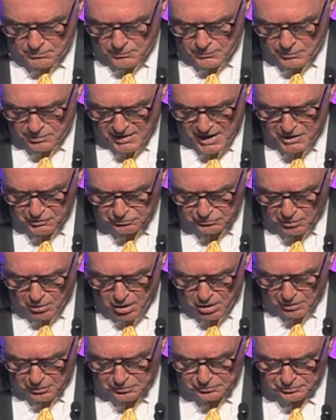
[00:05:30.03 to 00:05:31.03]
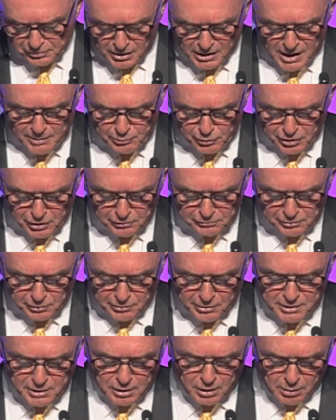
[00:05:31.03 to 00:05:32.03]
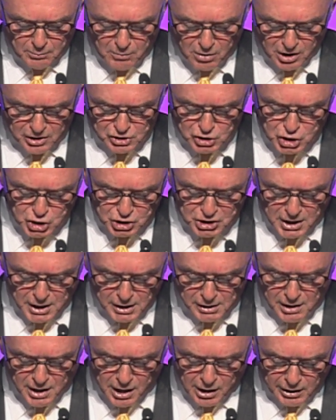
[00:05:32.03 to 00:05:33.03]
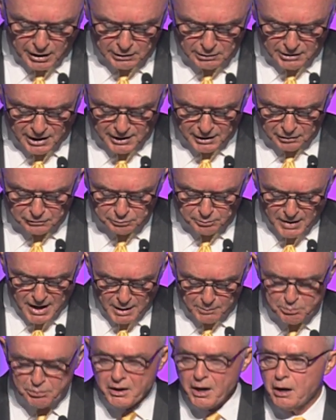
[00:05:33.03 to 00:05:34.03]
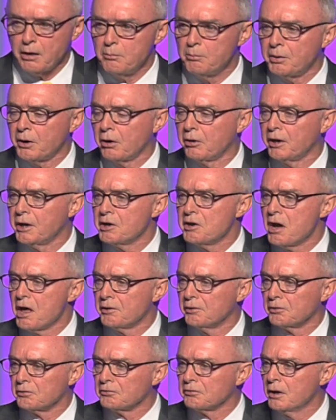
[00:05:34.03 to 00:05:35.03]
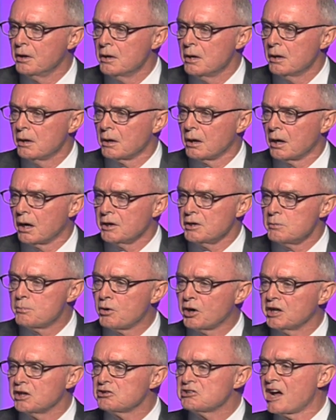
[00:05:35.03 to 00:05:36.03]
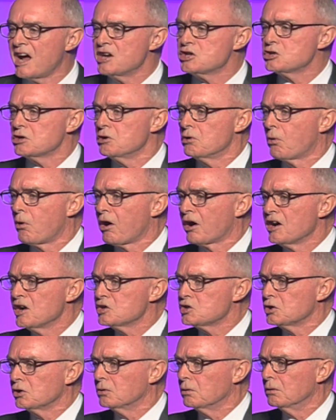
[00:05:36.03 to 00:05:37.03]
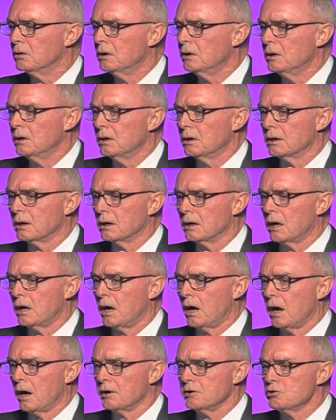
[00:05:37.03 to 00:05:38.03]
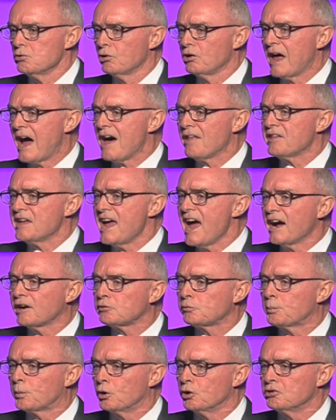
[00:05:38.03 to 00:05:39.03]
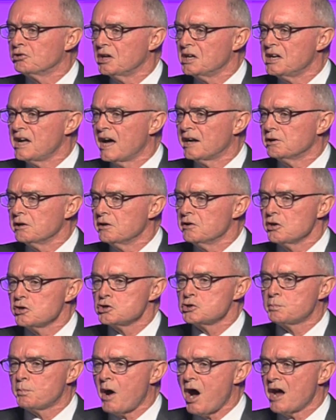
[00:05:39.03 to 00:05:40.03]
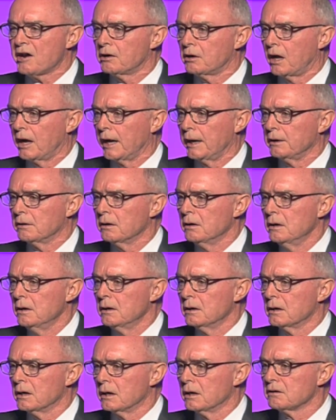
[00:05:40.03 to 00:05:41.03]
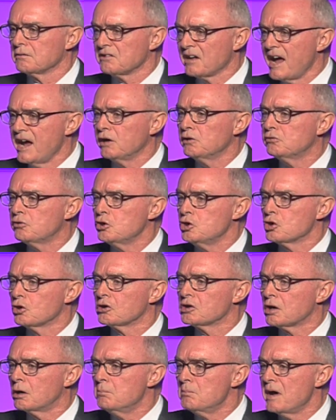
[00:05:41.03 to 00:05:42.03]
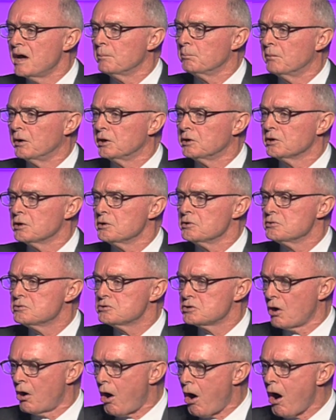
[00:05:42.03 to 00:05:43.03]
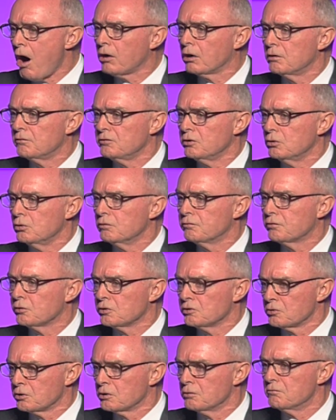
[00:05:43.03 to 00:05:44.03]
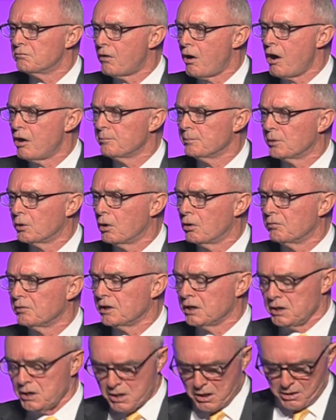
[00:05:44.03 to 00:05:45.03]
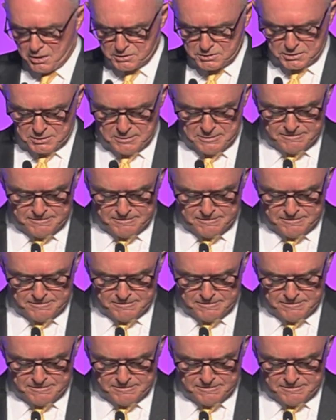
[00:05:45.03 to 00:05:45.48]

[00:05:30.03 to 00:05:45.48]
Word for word: Thanks to all the celebrities that are here, Martin Sheen, Harry Lennix, Matt Perry, and others, uh, you bring attention to our issue. Uh, you allow the expert to get in the spotlight. Uh, thanks to your commitment and to all of you for your involvement over the years.